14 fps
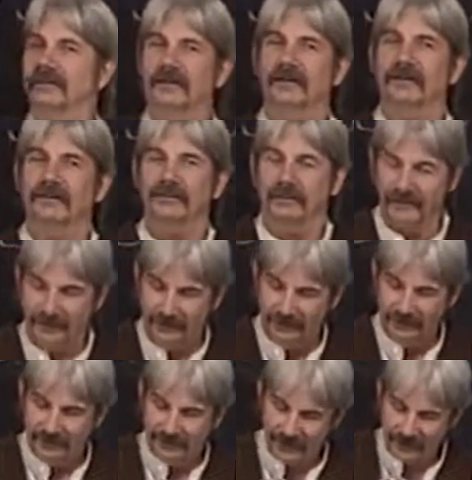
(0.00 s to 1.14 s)
You know?
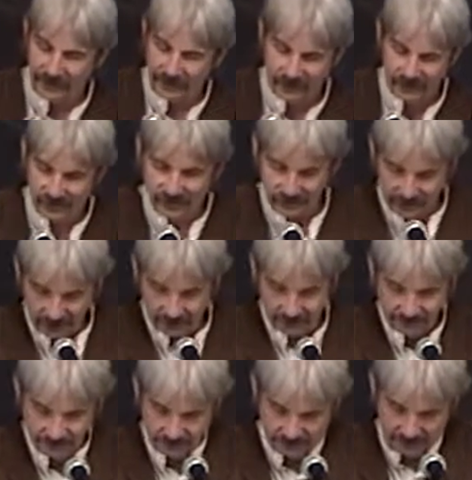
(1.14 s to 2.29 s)
That ought to just scare
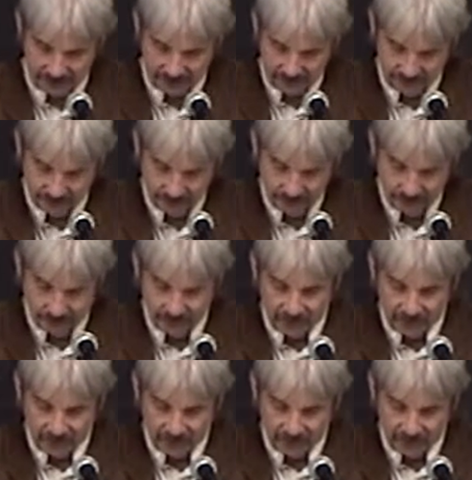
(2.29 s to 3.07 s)
the fool out of us.